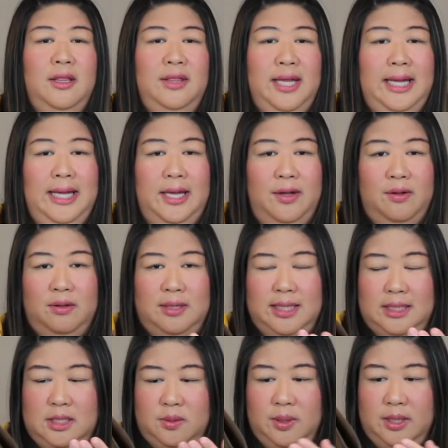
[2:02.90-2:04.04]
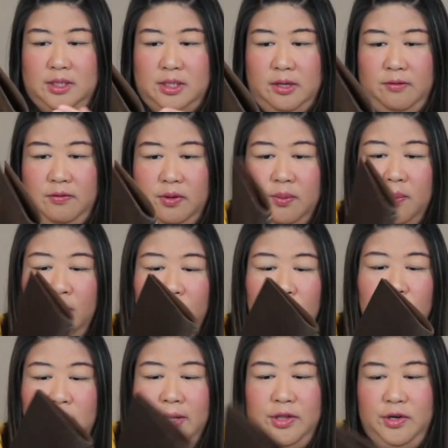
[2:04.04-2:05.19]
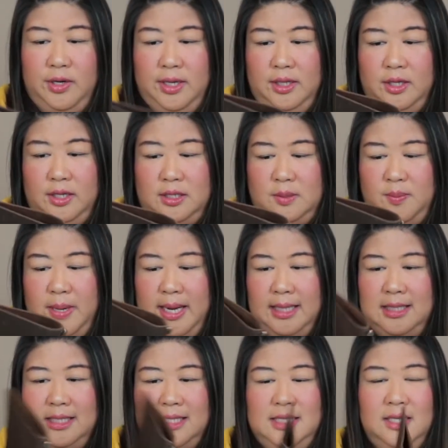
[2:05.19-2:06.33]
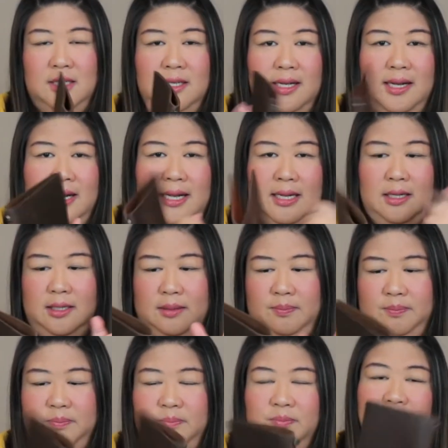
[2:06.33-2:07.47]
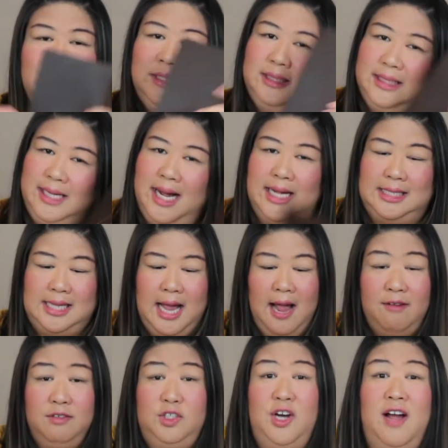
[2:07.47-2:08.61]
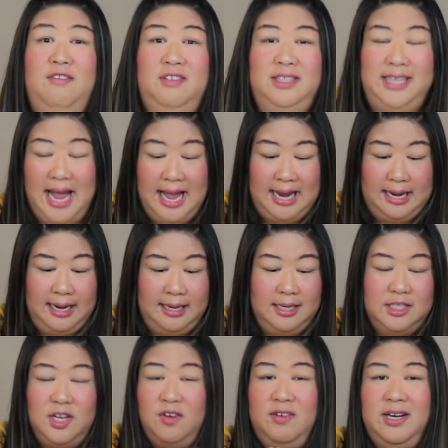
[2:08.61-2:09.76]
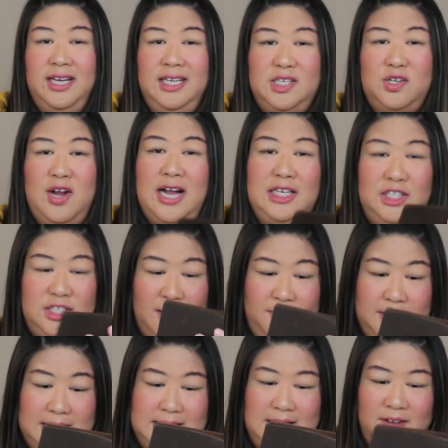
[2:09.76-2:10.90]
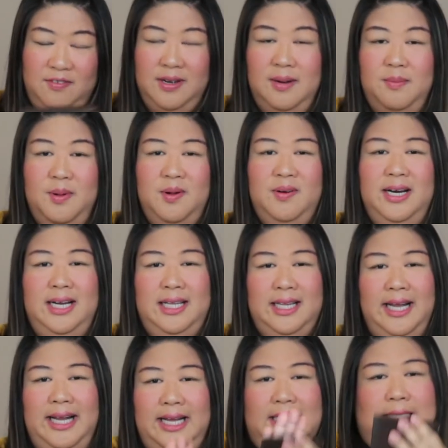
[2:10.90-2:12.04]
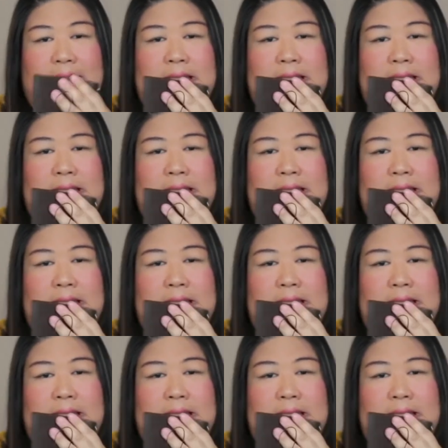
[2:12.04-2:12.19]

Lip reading: Thank you. That's the word I was looking for. The more weathered it looks, but it's still, guys, I haven't traveled yet and it's already scratched up and stuff and I'm already like.